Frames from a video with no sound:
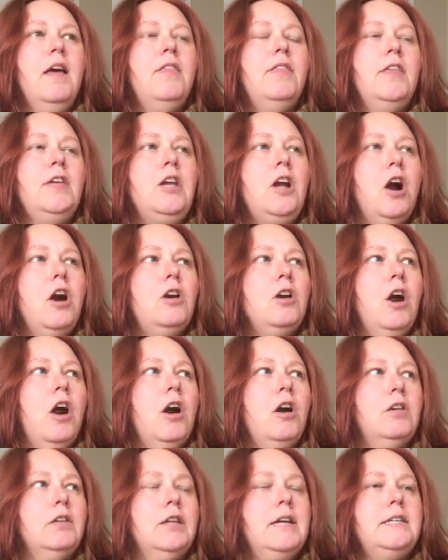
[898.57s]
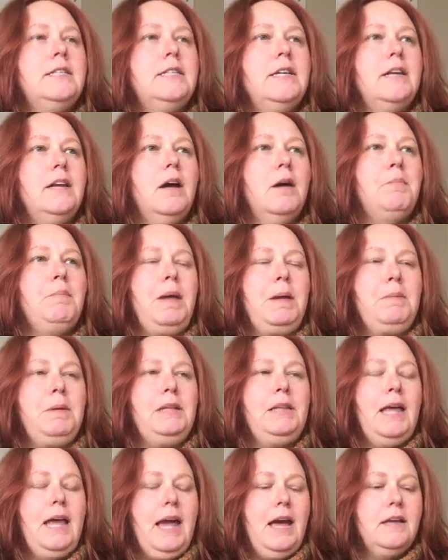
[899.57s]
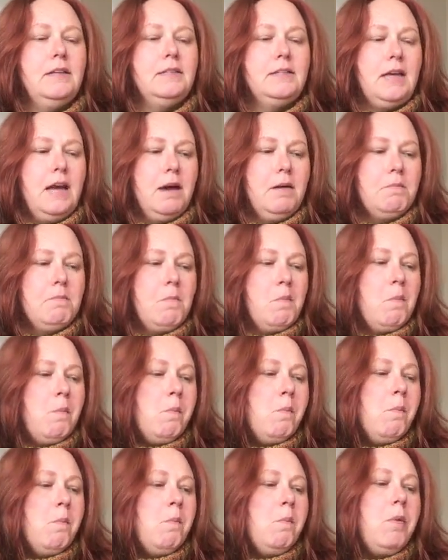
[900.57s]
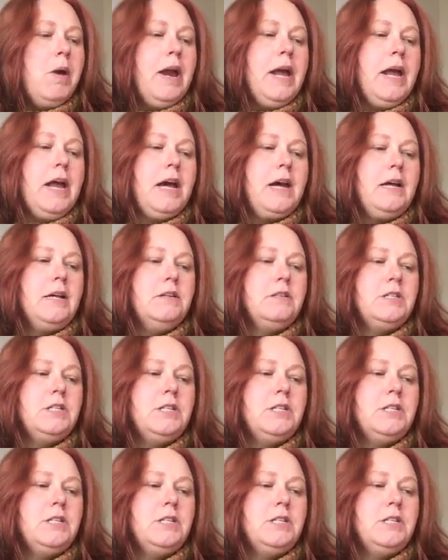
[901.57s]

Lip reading: The Yarn Harlot did a baby layette set, and